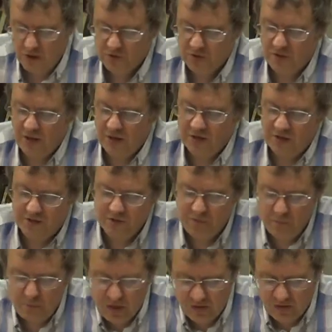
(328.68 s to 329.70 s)
So there is
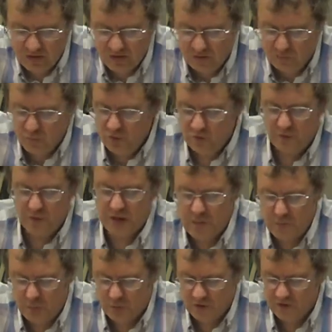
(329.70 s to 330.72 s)
a myth of movement
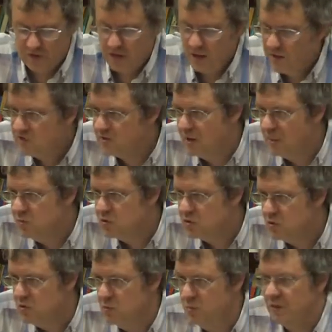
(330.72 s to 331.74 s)
upwards. Some
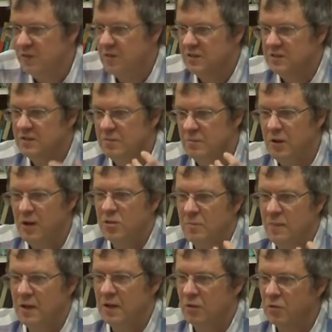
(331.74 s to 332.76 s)
do, but there's this
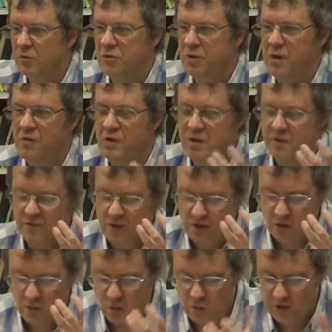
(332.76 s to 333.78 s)
mathematical theory of
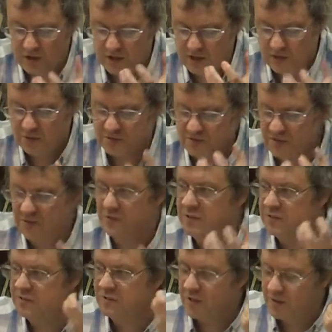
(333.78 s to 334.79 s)
inequality which says
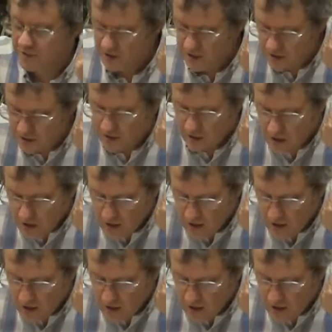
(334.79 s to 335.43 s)
this stuff is,